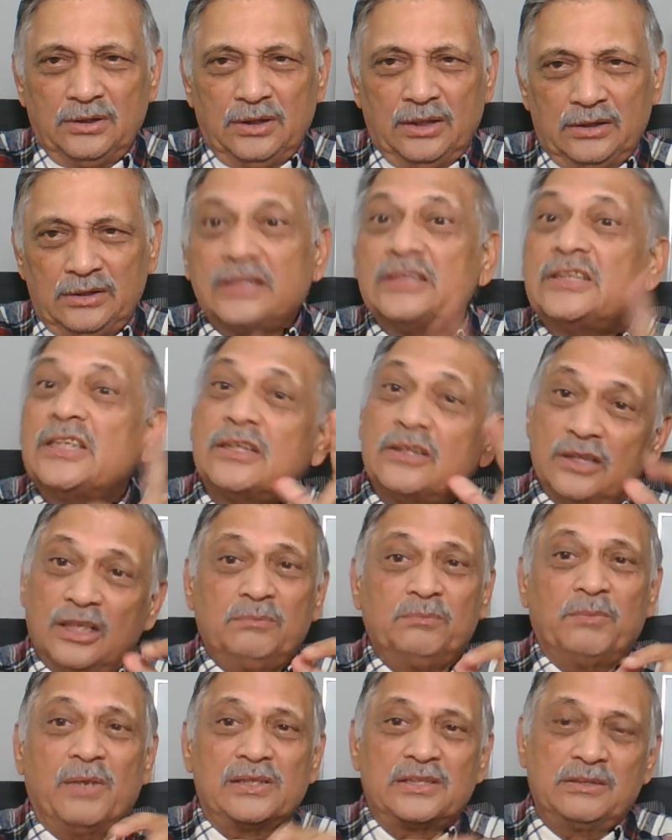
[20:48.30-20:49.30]
There is a
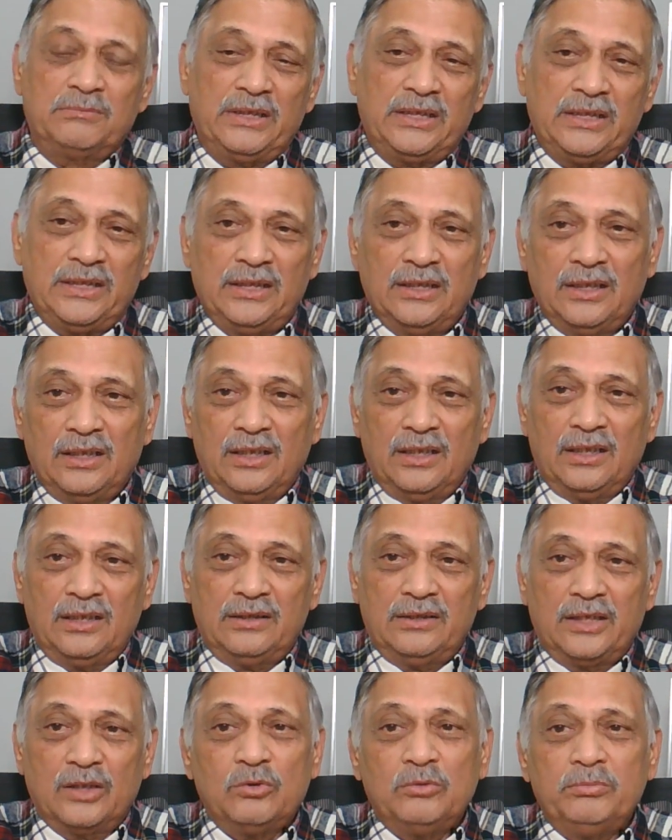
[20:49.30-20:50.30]
third possibility.
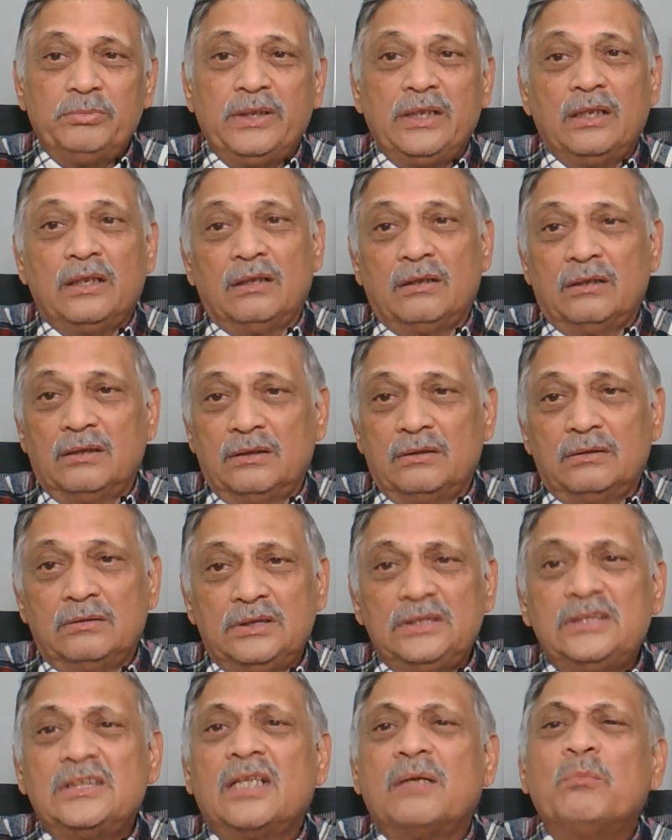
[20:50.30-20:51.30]
There could be
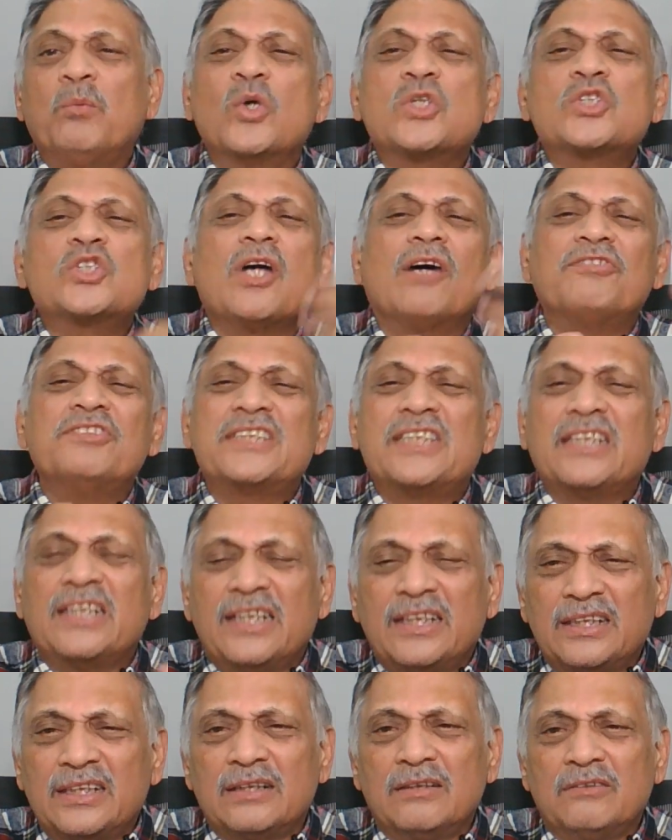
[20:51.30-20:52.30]
these are more
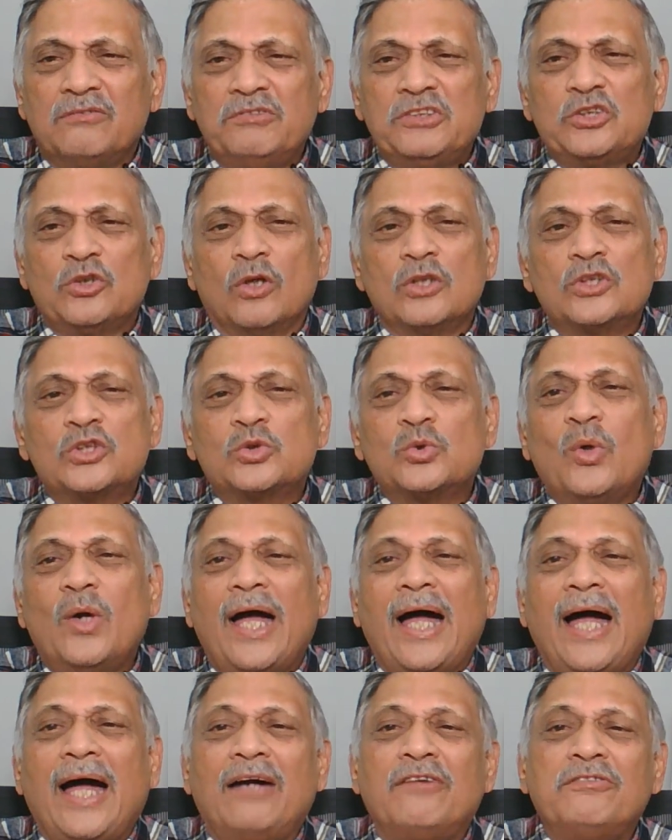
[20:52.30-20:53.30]
sophisticated, which also
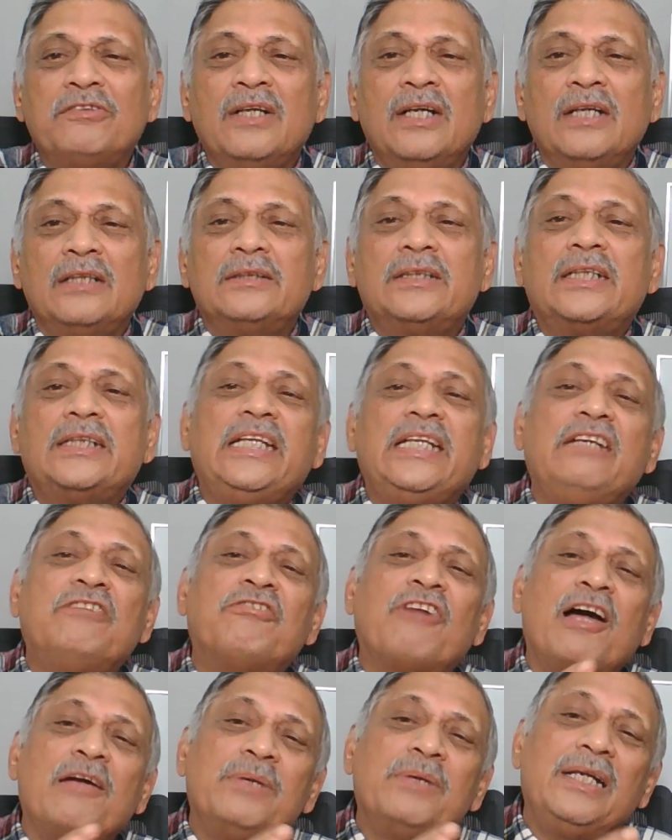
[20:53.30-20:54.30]
have the
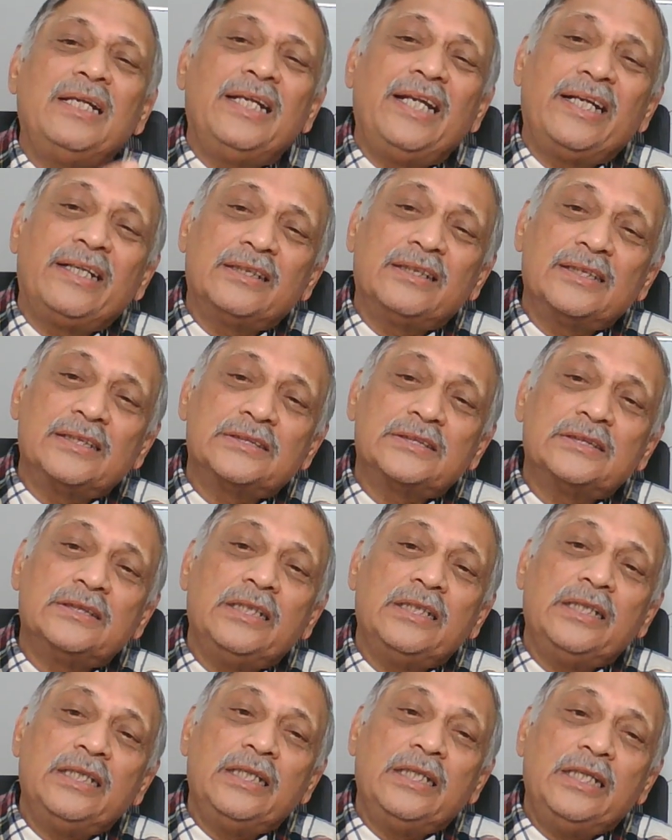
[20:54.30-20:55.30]
defibrillators
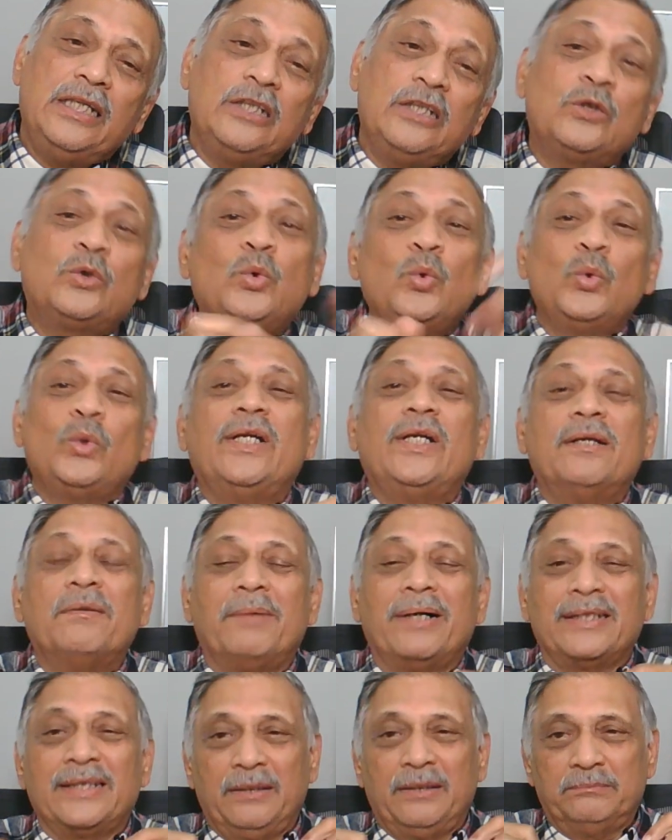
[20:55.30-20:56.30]
included
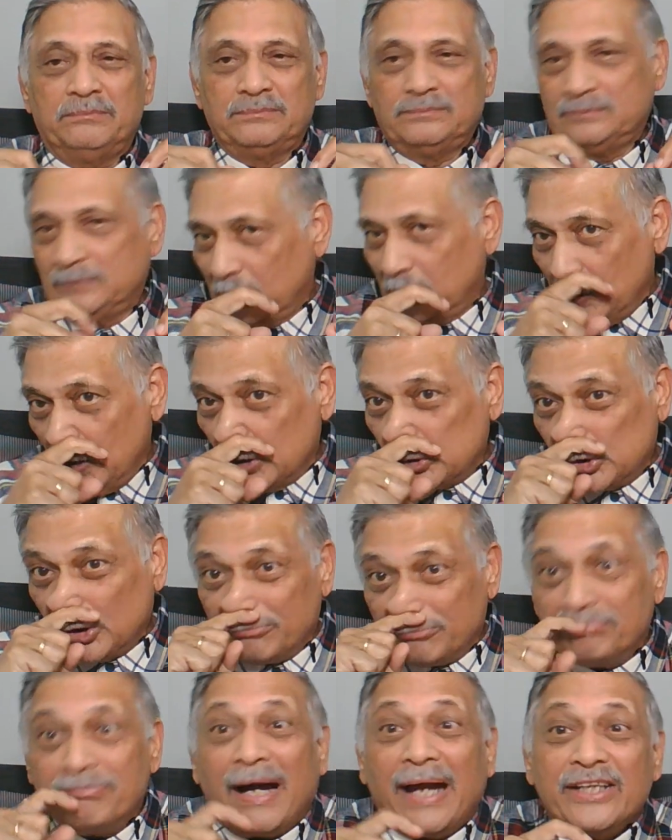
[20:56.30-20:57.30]
among them. So
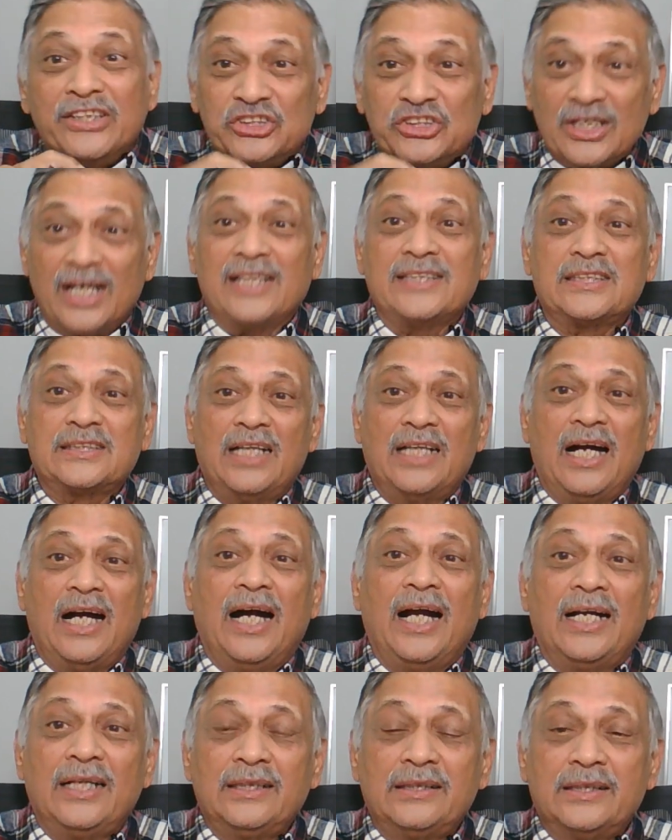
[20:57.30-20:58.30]
if by chance the
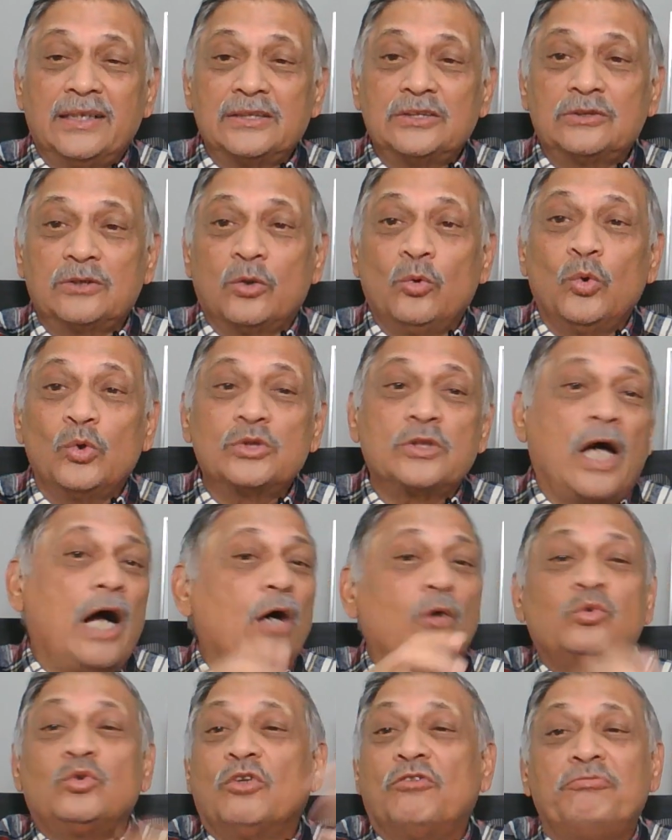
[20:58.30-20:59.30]
heart goes
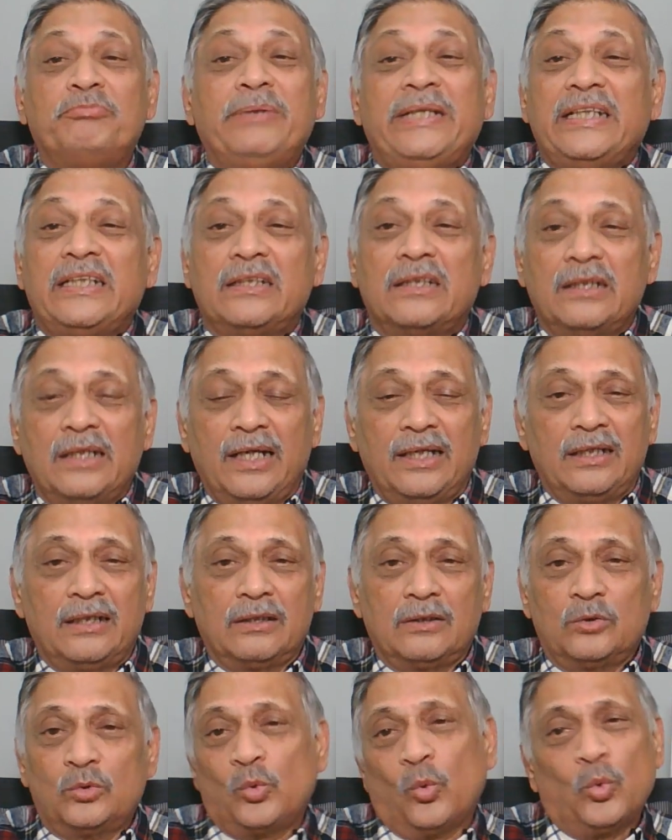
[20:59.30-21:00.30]
out of beat and
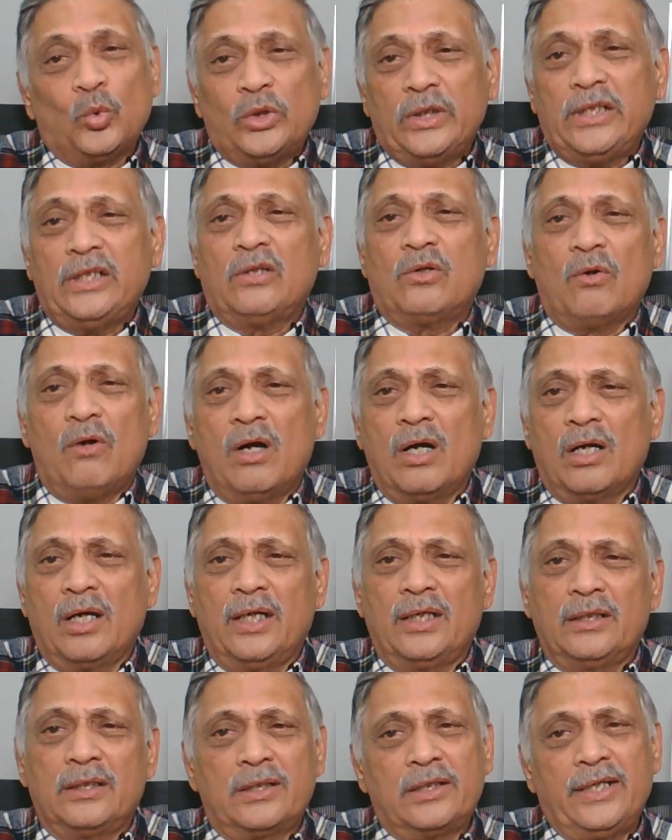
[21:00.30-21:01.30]
totally wrong
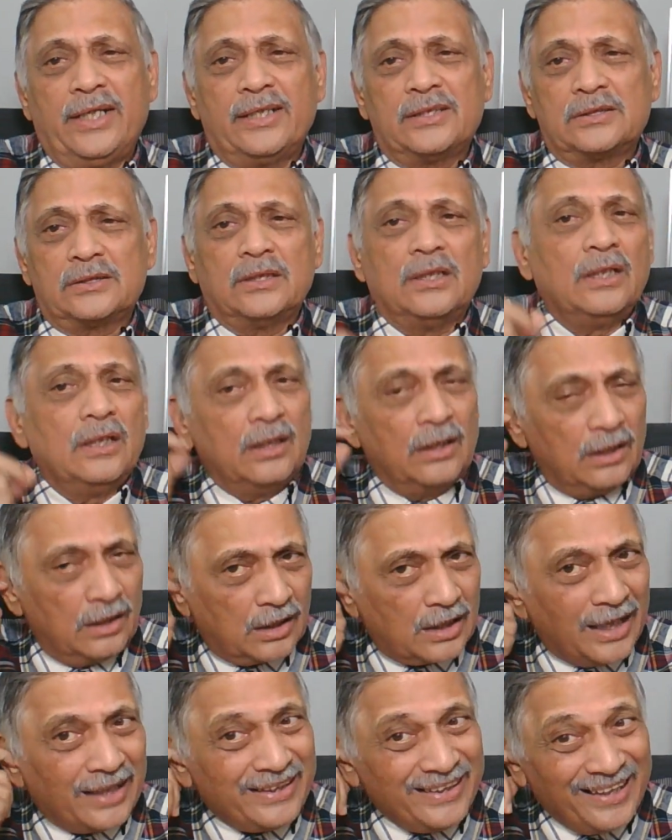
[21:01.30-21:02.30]
and creates
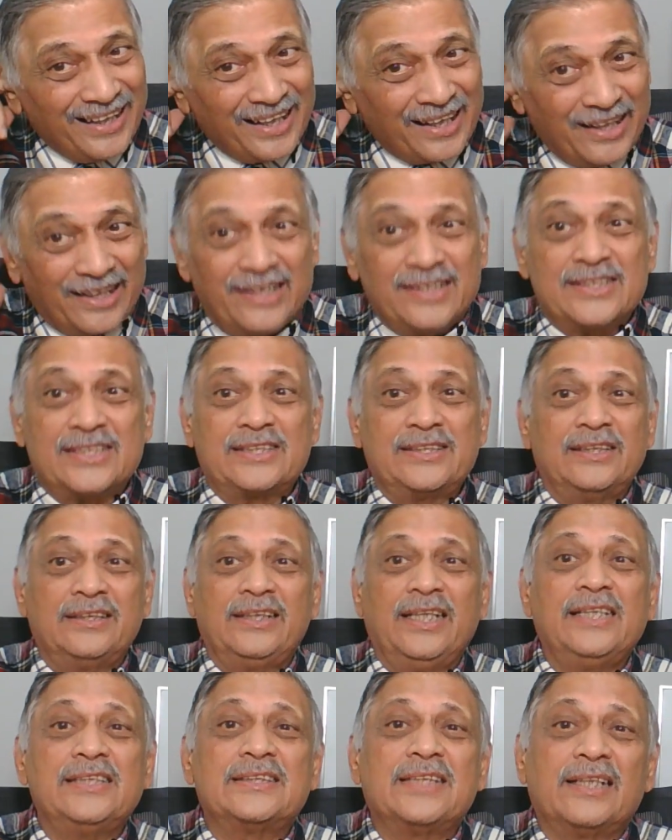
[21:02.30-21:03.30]
cardiac arrest and
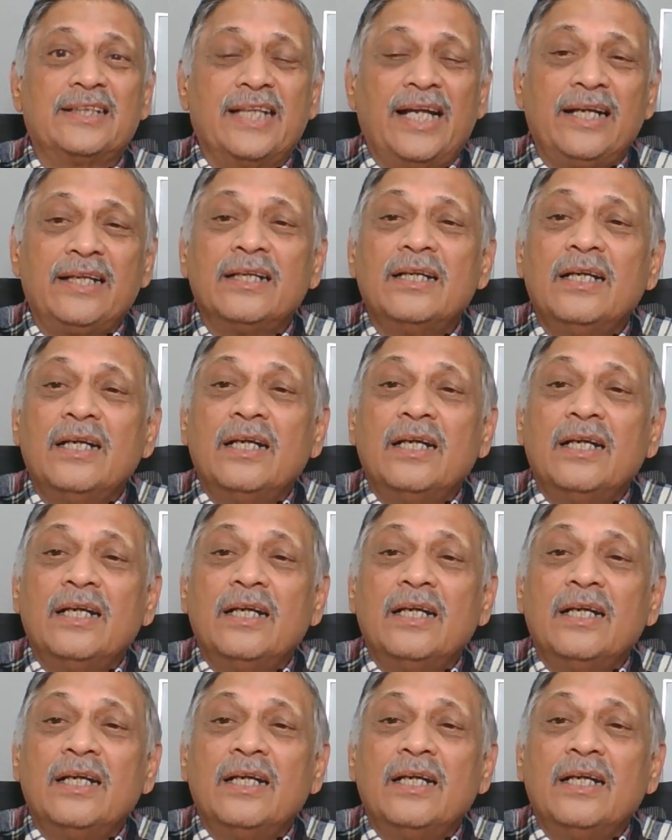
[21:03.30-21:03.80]
things like that,